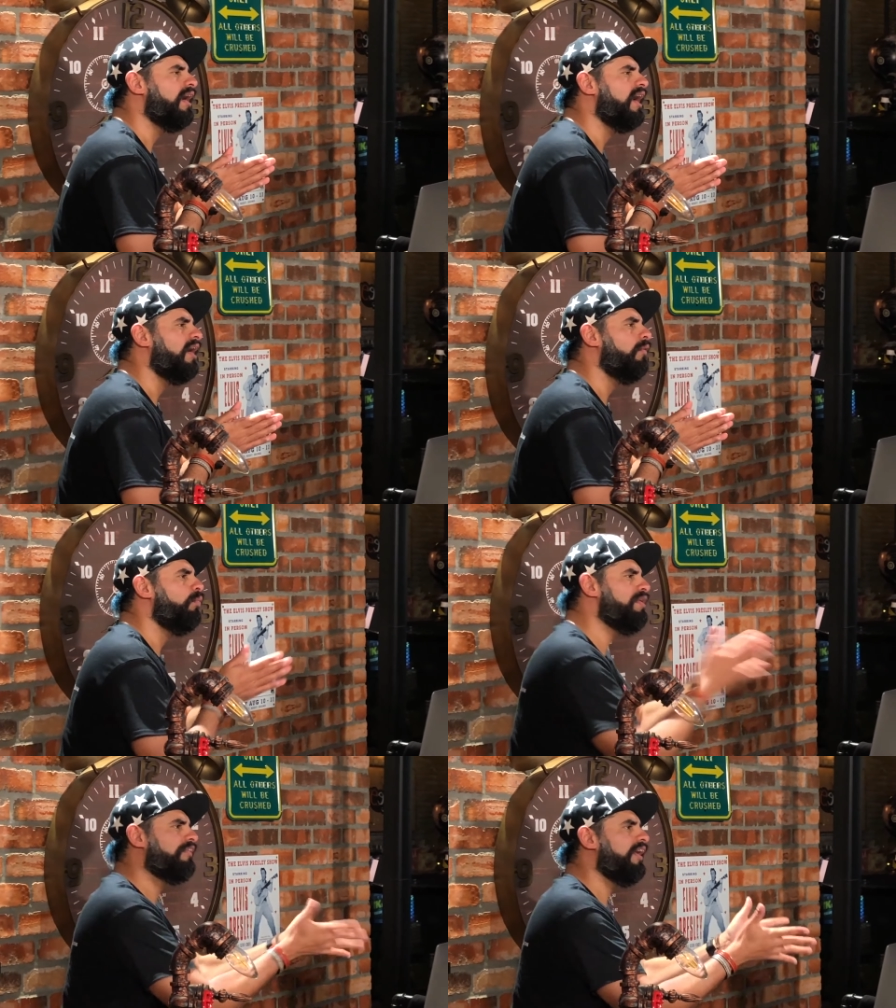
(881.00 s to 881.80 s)
Uh,
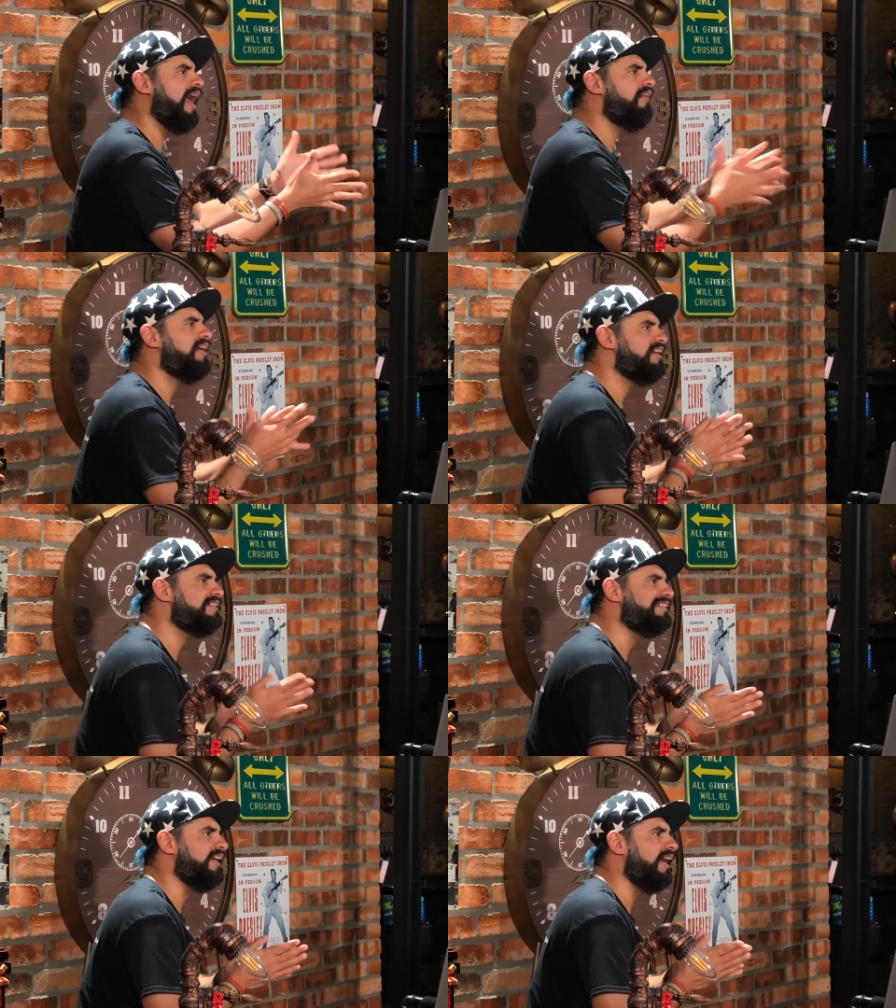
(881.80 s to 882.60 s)
we've got Aaron here
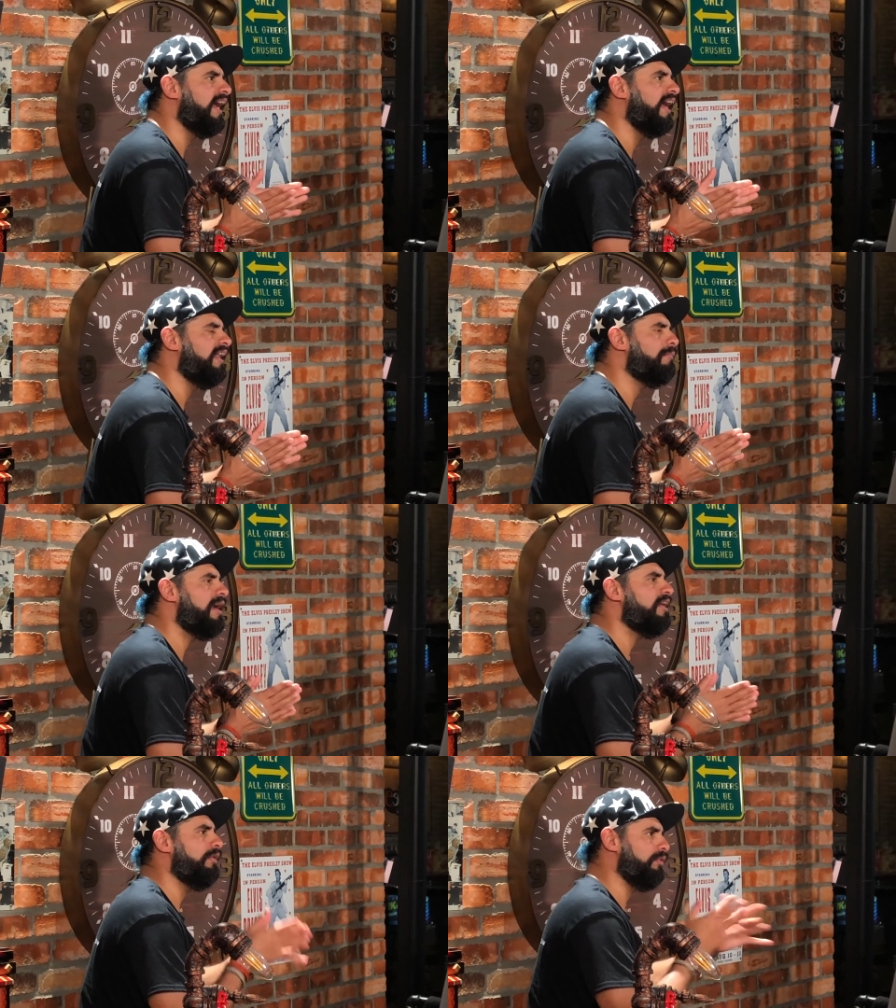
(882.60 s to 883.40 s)
today, and the
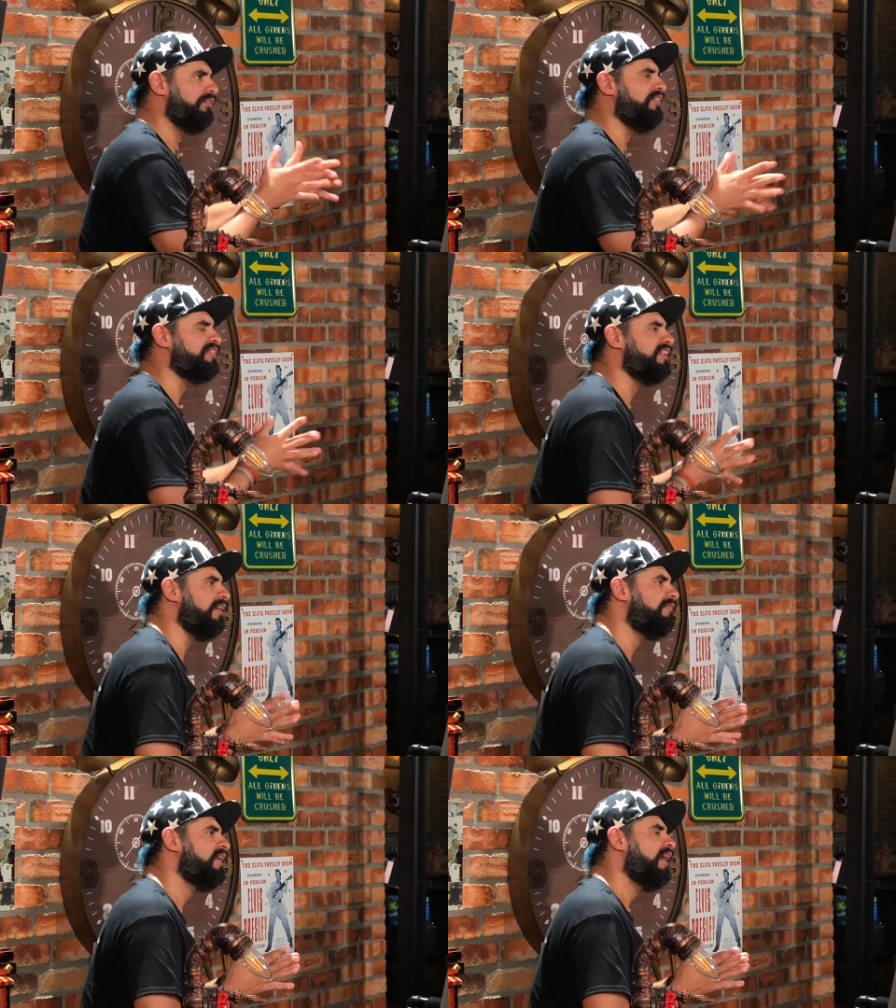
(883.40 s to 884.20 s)
man knows his stuff.